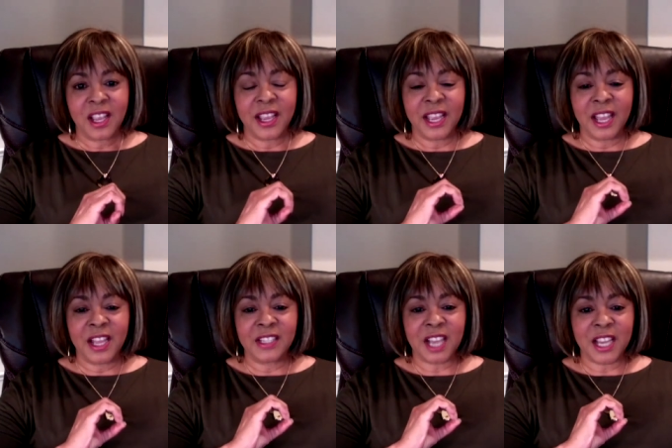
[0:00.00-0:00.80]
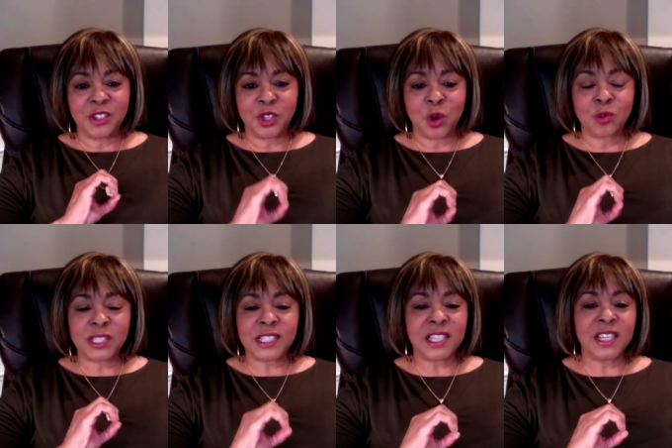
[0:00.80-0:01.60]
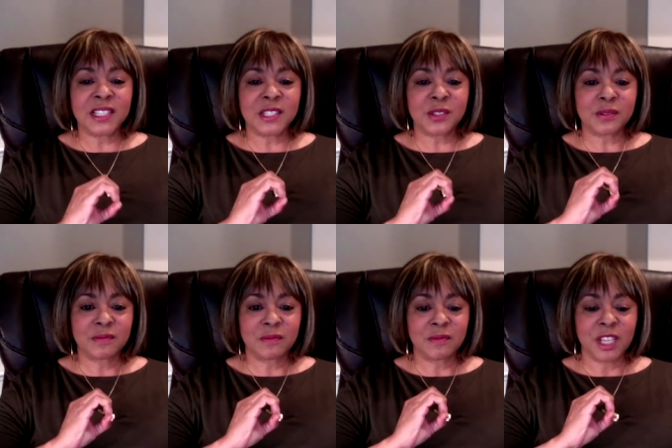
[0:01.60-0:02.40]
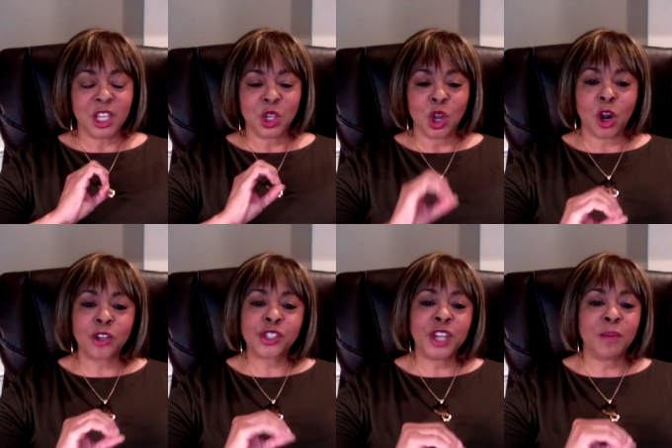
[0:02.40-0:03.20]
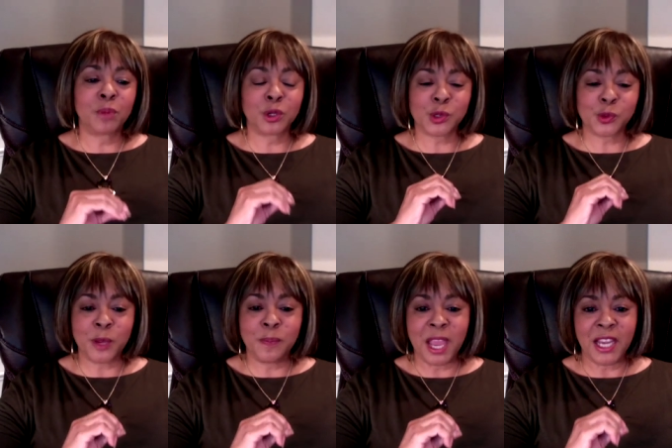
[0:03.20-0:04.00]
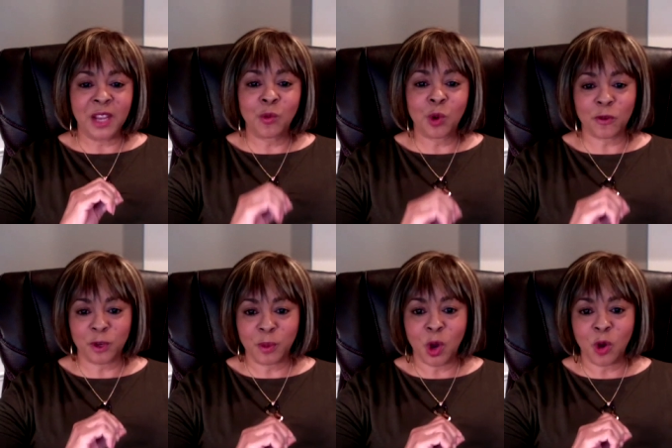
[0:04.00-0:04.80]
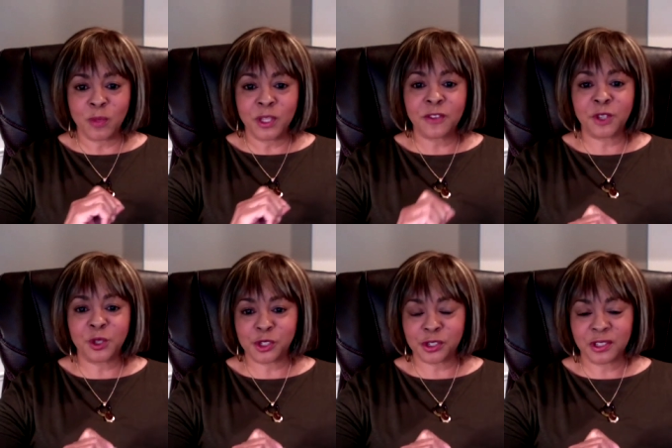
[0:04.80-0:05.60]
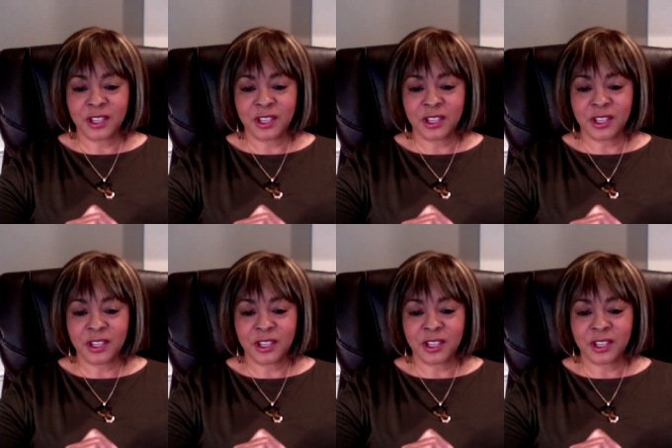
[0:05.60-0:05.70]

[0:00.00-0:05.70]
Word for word: And I don't see us in large numbers remaining work from home in the future.